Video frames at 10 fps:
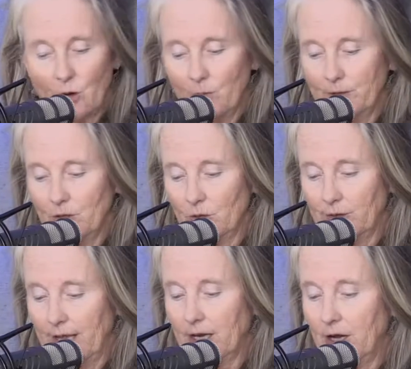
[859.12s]
we're hoping to
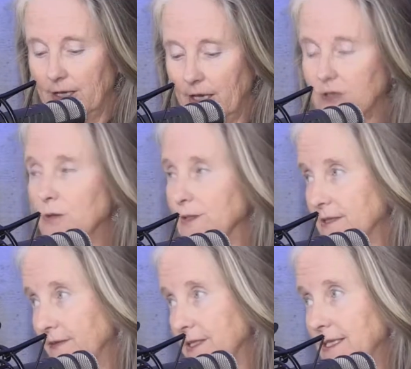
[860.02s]
hold that on October
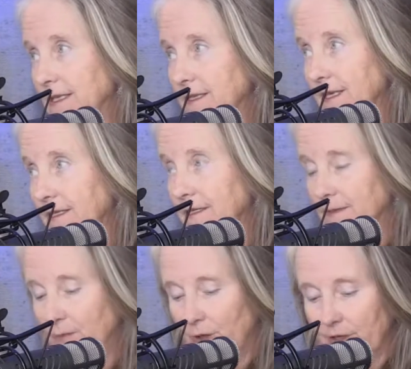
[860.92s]
17th, and
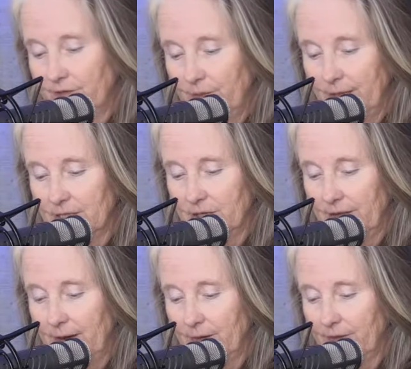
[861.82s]
more information
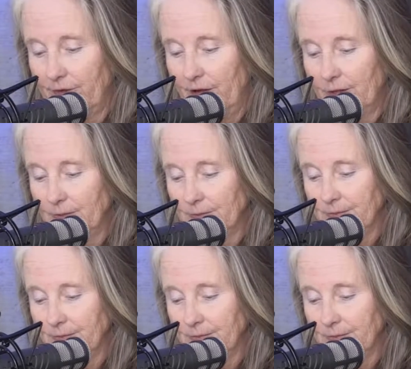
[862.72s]
on that one to follow.